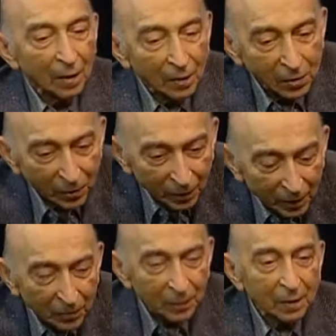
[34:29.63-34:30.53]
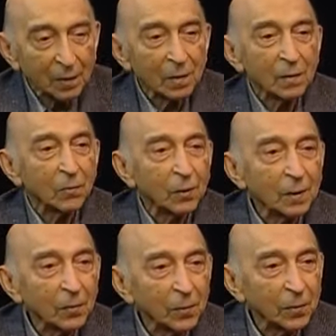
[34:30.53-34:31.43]
So it was
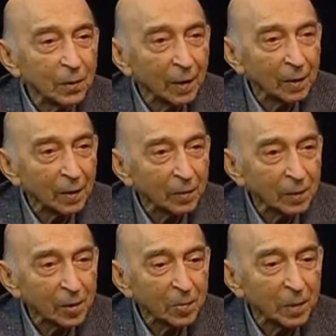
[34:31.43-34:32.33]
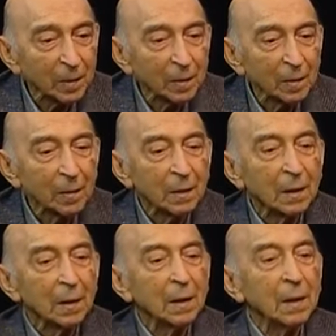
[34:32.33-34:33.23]
wonderful kind of a spirit.
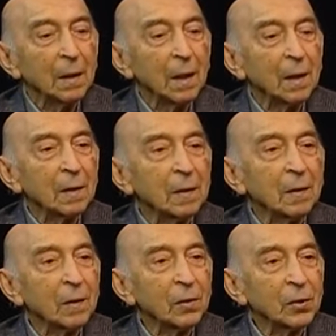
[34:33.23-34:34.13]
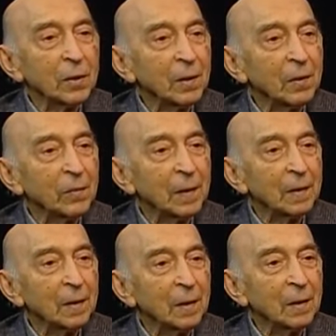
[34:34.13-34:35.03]
And Danishgah
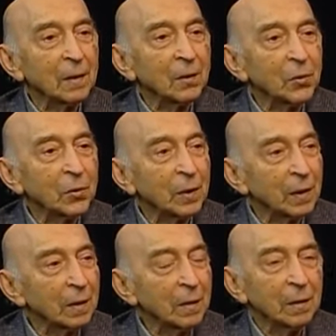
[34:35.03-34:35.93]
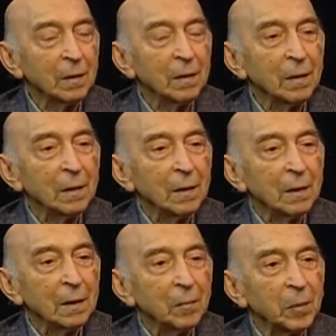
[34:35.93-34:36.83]
Fani today
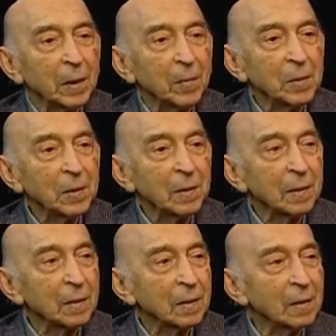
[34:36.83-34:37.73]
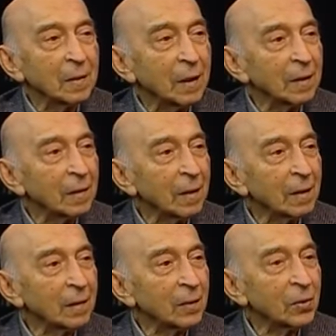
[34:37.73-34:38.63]
perhaps is not
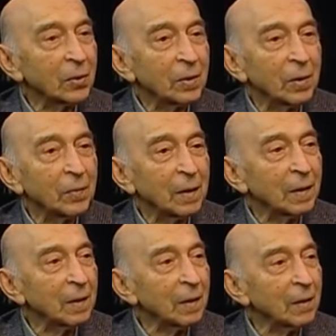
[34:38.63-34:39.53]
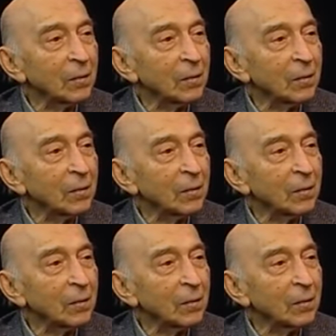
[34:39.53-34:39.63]
like Danishgah Fani